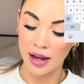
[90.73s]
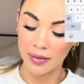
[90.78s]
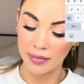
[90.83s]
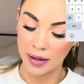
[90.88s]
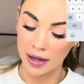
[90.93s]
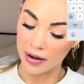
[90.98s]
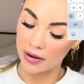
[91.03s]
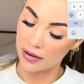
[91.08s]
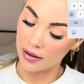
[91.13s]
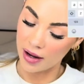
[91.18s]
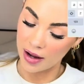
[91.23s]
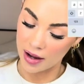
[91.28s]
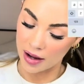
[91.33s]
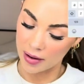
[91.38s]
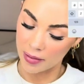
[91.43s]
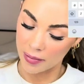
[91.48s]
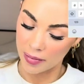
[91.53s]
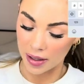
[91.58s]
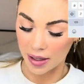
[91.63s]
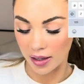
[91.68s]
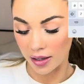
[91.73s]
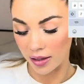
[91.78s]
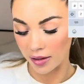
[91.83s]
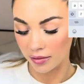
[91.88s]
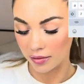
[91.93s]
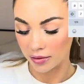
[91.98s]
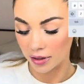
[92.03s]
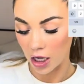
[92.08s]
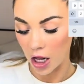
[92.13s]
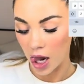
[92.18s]
my own name, but
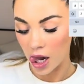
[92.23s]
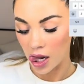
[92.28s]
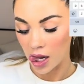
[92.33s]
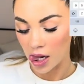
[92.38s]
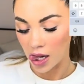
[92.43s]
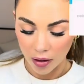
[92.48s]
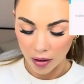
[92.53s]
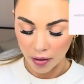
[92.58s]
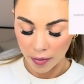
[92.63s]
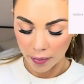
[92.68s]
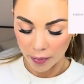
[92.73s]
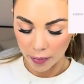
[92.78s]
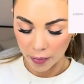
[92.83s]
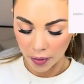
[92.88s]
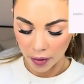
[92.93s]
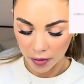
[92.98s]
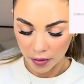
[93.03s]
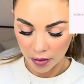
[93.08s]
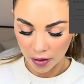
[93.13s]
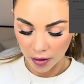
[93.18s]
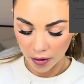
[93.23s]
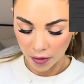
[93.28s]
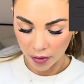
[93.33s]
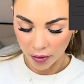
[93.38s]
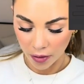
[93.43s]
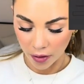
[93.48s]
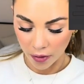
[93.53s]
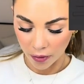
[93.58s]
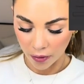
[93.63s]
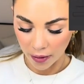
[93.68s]

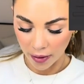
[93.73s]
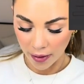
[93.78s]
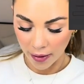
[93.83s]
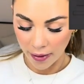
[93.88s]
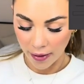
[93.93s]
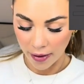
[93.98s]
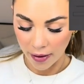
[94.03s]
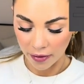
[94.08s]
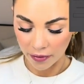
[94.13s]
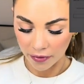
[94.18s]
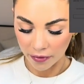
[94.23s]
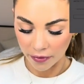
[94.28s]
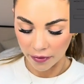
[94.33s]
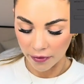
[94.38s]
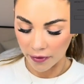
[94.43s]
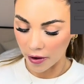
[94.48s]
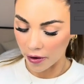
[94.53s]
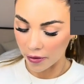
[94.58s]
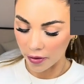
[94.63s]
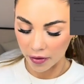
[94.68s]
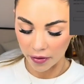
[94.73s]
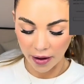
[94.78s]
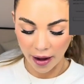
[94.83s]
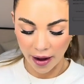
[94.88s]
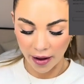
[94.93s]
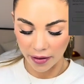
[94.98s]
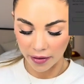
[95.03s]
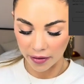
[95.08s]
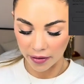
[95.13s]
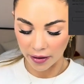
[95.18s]
Bluetooth, okay. Photo
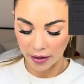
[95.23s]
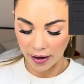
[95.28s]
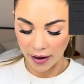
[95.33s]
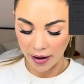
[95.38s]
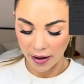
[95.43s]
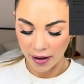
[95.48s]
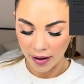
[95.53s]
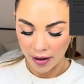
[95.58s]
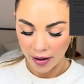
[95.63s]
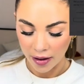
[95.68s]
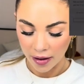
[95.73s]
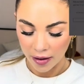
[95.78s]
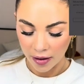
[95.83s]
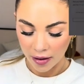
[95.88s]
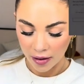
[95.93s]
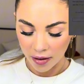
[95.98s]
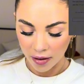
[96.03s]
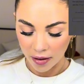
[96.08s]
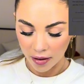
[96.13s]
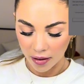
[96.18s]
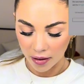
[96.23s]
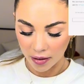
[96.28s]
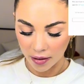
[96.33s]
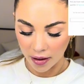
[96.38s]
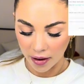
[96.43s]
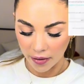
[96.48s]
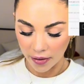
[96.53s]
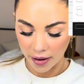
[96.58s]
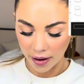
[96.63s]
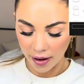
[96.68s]
gallery,
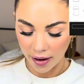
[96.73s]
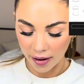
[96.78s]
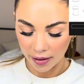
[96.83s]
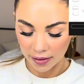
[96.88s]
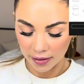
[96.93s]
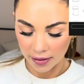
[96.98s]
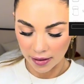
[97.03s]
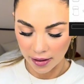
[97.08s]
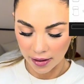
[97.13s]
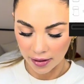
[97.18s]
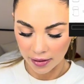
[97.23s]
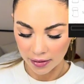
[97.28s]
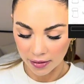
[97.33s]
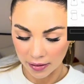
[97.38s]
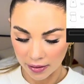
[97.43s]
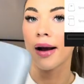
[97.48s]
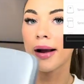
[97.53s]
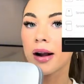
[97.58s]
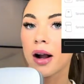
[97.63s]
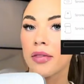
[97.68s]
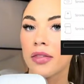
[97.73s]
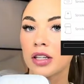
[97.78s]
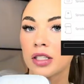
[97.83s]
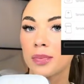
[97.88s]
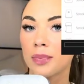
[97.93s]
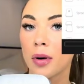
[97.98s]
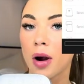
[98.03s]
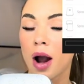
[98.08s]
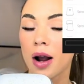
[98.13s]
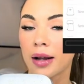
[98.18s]
allow access. I got the
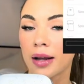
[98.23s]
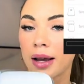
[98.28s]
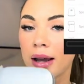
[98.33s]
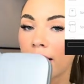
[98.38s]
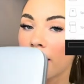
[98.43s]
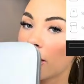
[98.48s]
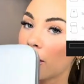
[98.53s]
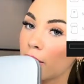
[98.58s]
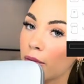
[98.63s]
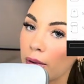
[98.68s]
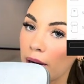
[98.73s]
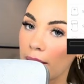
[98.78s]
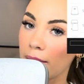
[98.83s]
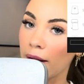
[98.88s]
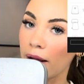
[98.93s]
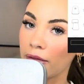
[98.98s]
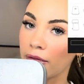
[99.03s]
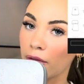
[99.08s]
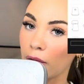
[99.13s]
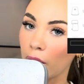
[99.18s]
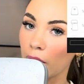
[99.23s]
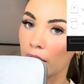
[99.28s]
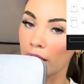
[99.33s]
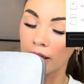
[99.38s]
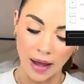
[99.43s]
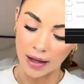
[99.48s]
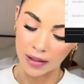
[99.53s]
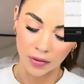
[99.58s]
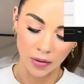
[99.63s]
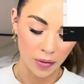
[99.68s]
Sprocket 3x4.
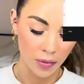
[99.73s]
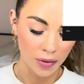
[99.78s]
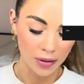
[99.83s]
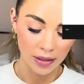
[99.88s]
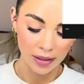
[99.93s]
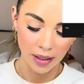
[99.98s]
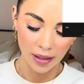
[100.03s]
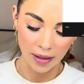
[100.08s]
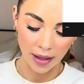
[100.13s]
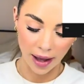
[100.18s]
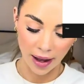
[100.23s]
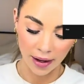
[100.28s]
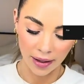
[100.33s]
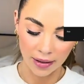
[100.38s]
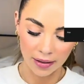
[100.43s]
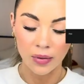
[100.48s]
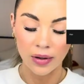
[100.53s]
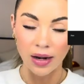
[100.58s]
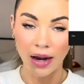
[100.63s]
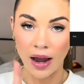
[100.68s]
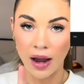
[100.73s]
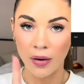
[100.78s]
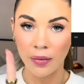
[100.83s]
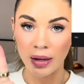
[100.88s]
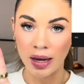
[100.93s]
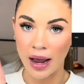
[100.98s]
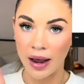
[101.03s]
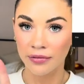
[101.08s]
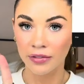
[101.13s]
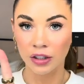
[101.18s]
That's what we'll select. Now
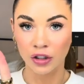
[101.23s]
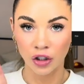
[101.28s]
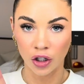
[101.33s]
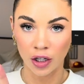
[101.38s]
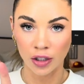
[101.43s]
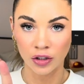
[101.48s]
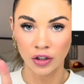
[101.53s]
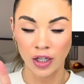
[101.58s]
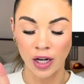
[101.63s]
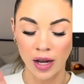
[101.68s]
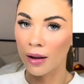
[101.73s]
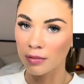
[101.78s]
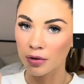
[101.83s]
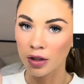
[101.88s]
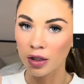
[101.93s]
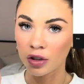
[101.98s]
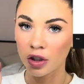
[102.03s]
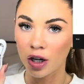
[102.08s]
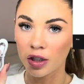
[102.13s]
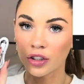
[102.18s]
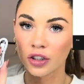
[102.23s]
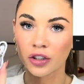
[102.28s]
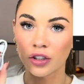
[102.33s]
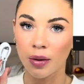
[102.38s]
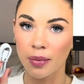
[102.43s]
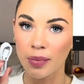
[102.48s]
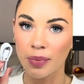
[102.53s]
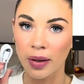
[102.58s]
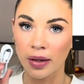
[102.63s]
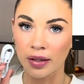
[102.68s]
we have to charge it. It comes with a charger, so
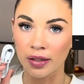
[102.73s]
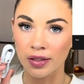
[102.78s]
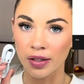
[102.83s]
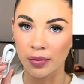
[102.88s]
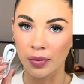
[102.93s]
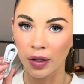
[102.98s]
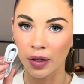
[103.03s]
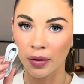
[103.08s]
let me plug this in really